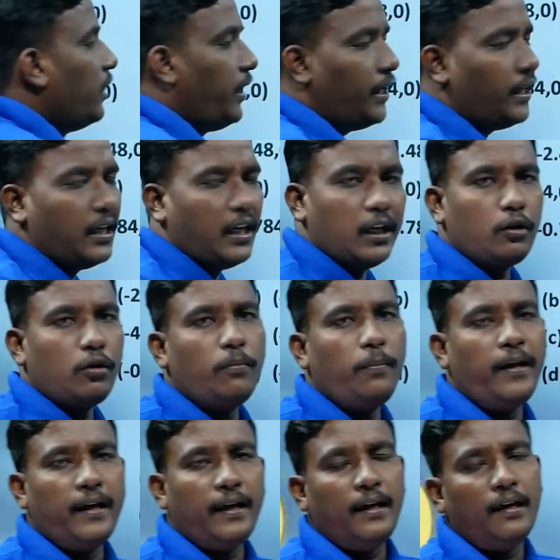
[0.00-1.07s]
It need to
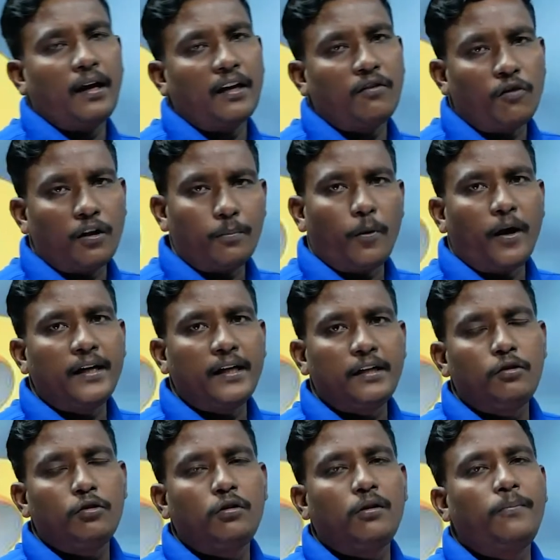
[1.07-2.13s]
be, at one point it
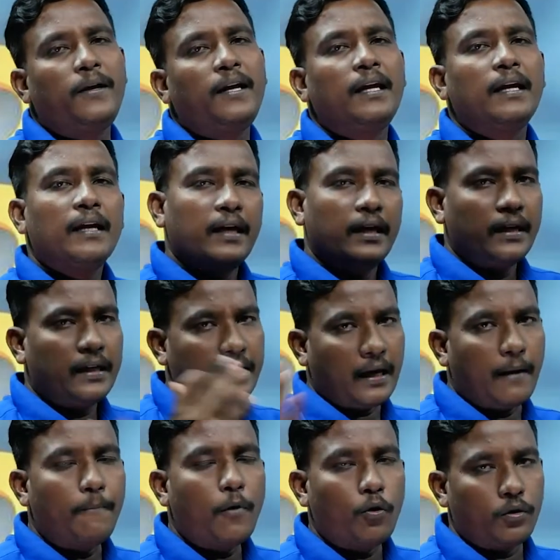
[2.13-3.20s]
need to be
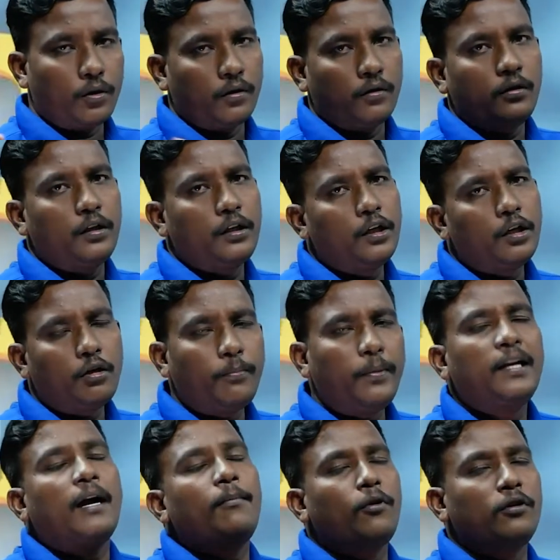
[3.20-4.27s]
come out, it need to be
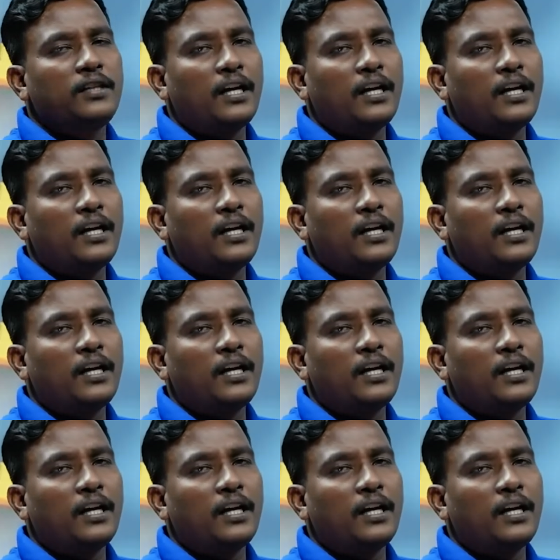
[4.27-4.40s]
come out.